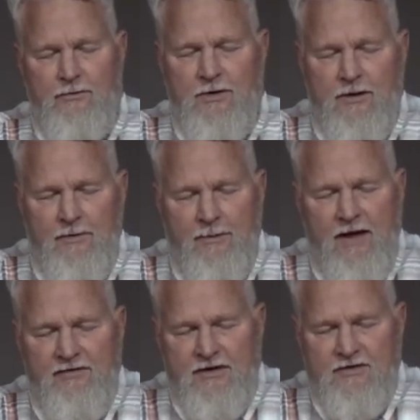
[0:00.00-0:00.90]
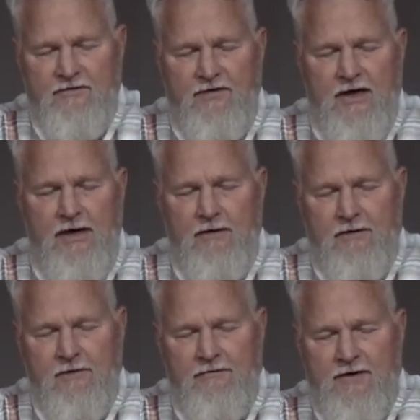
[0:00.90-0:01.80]
come about this very,
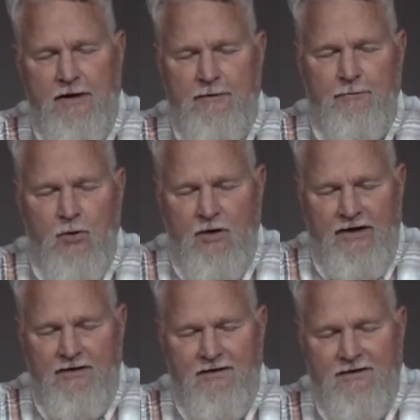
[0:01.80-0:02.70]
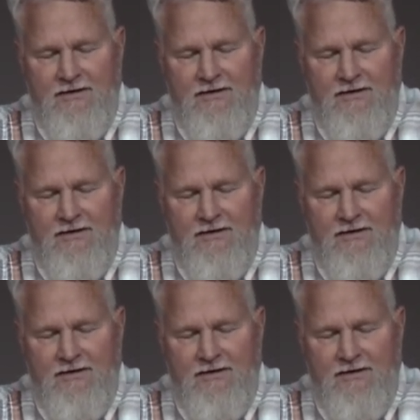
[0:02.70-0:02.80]
very point.